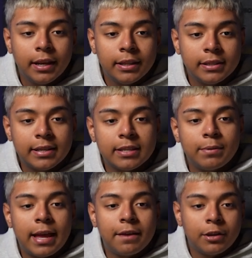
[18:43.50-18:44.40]
In this case,
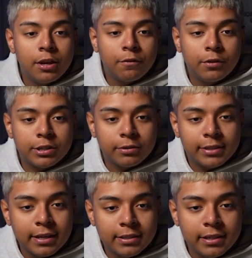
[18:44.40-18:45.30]
we have Frisco,
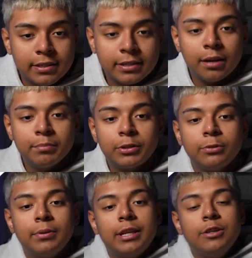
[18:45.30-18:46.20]
Texas. Come
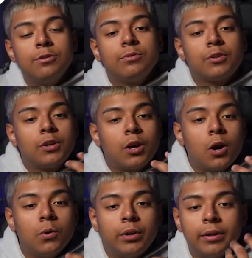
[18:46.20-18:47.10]
through and use
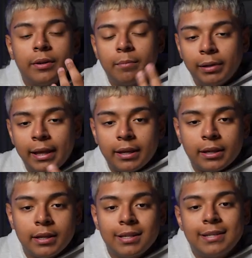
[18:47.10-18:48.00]
code
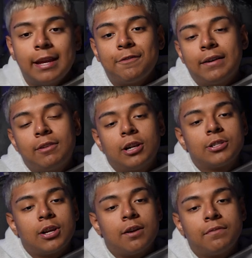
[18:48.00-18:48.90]
blank to get
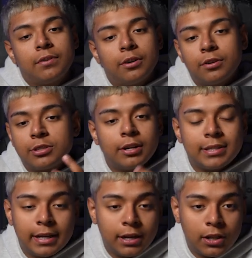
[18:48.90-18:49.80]
$5 off, or sorry,
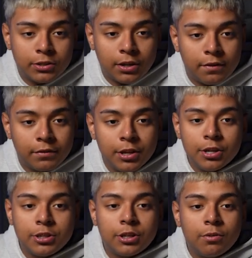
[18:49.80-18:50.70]
$10 off.
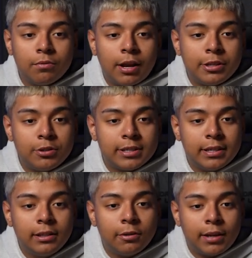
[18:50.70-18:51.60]
So as you can
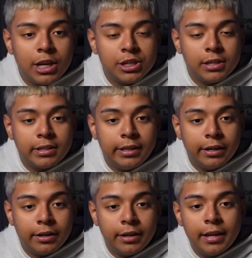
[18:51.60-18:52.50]
see, location is
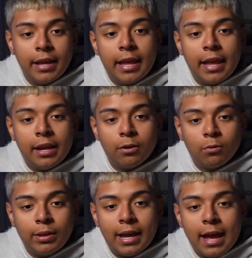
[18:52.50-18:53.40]
here, and
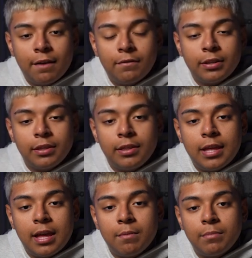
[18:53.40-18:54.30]
we have
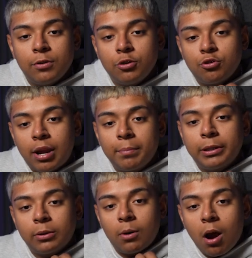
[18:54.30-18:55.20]
them drop
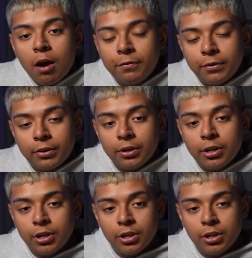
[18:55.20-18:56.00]
their offer